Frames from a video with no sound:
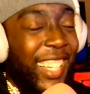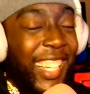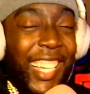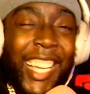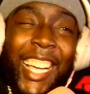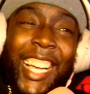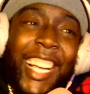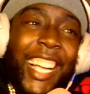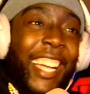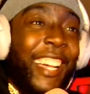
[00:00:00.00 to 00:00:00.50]

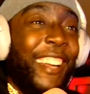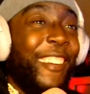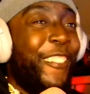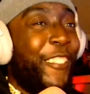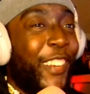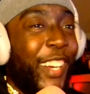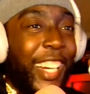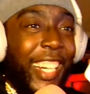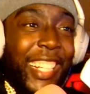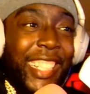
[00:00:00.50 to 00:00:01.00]
I got a
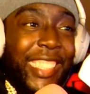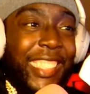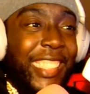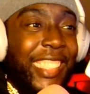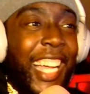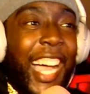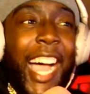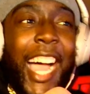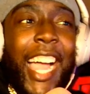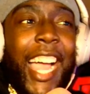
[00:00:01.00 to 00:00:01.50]
fire ass. Deal.
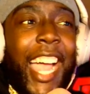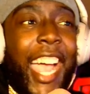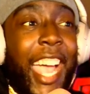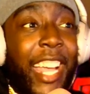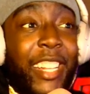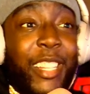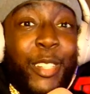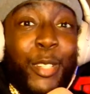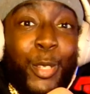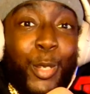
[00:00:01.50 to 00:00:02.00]
I
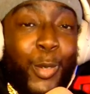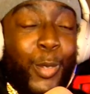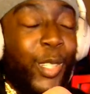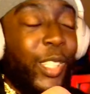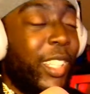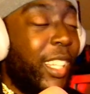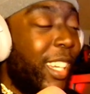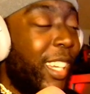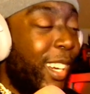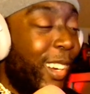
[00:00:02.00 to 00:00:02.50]
had to do
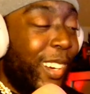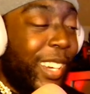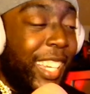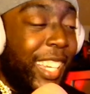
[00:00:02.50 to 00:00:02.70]
it. Okay,